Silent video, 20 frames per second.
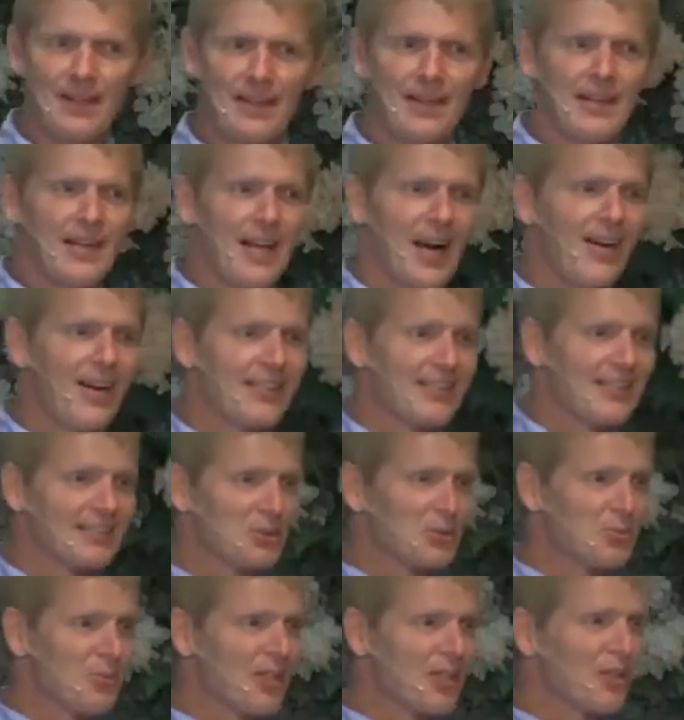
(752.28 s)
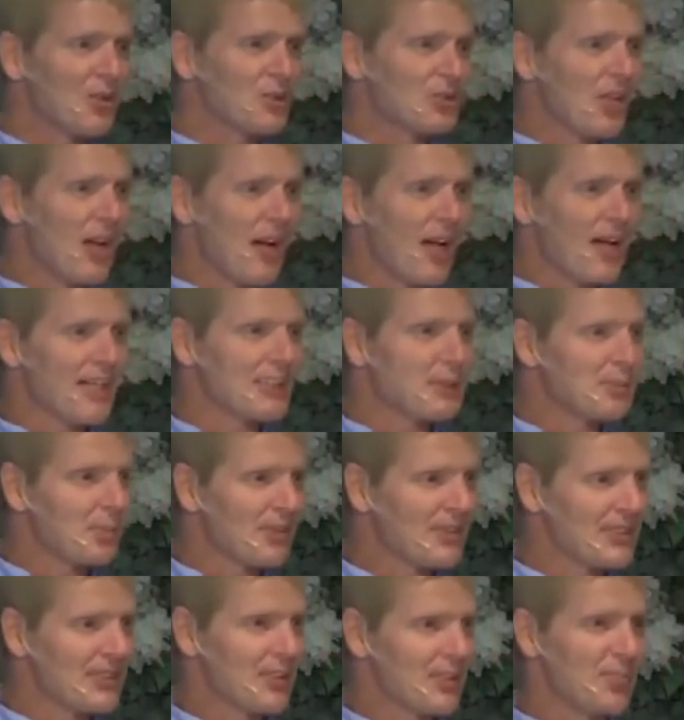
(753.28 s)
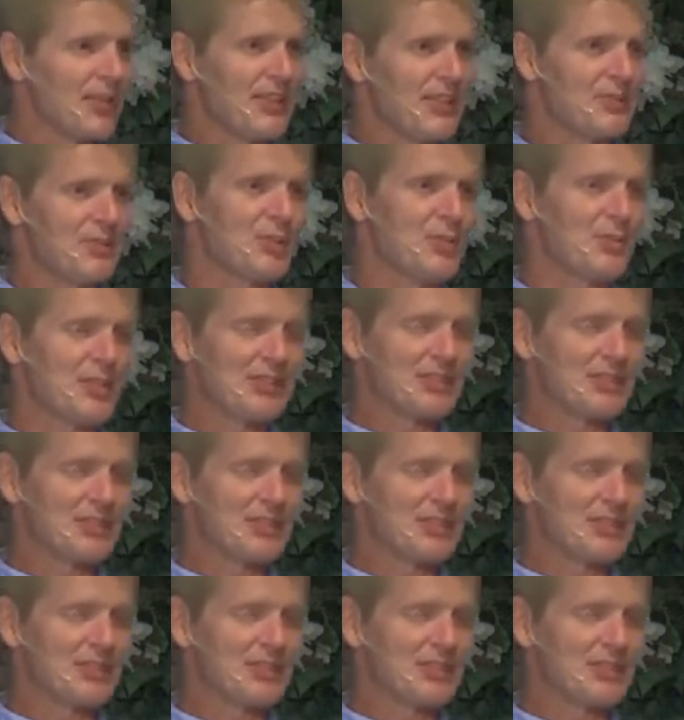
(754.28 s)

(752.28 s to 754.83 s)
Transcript: All right, this is one of those audience participation moments.